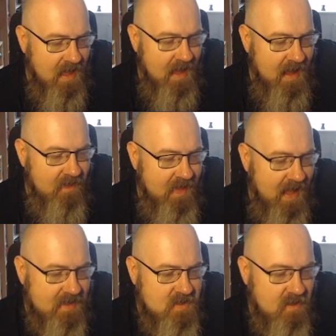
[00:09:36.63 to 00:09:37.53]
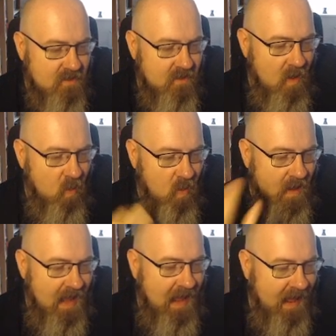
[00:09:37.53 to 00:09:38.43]
And that's sort of a
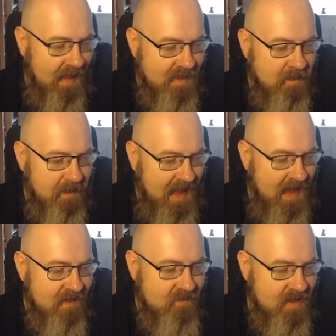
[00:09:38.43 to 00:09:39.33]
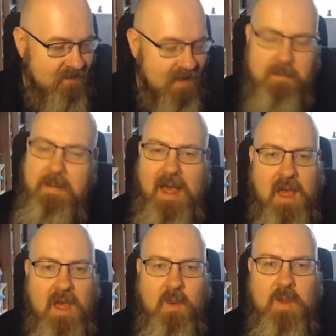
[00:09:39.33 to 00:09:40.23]
one hit in the pan for the developer,
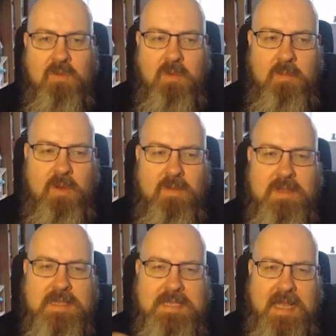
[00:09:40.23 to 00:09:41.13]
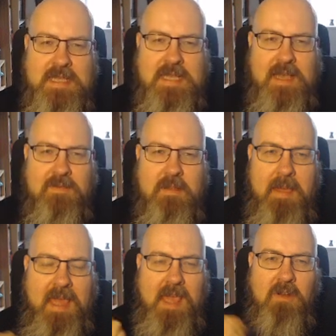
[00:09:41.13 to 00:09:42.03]
which removes incentive to
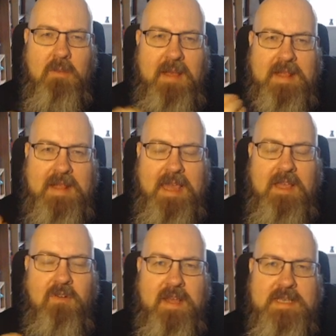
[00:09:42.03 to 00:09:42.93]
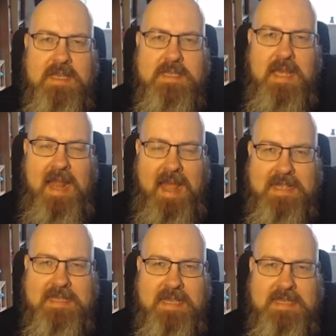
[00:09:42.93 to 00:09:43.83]
make incremental increases and
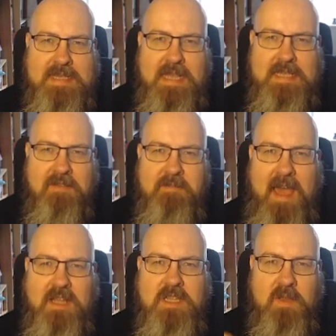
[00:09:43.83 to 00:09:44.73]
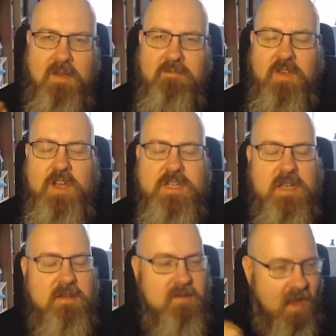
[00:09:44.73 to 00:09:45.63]
adds the incentive back to doing
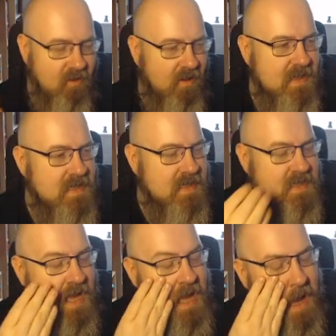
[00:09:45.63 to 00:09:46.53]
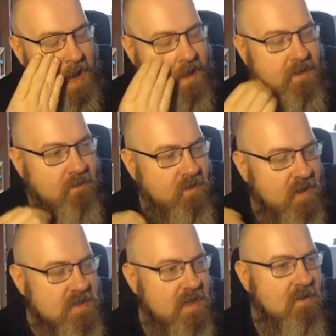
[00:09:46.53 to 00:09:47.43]
version increases. And then
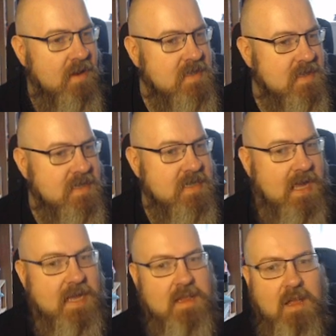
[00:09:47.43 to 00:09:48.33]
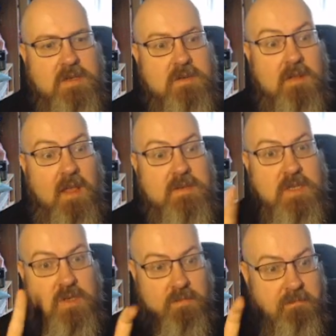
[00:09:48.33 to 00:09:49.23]
version increases, as it gets closer and closer
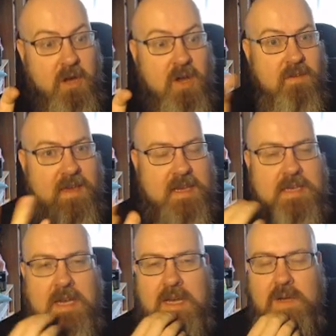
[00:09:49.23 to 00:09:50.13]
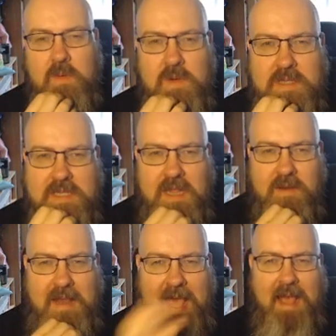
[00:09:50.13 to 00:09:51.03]
to perfect, would slow
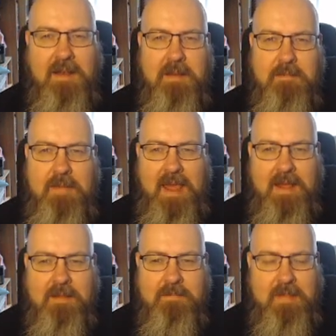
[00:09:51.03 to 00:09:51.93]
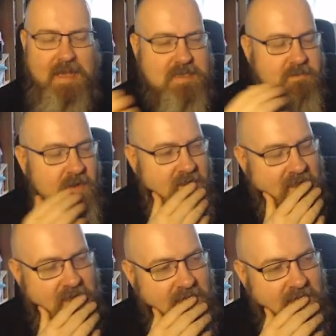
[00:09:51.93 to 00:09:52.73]
down and make less money.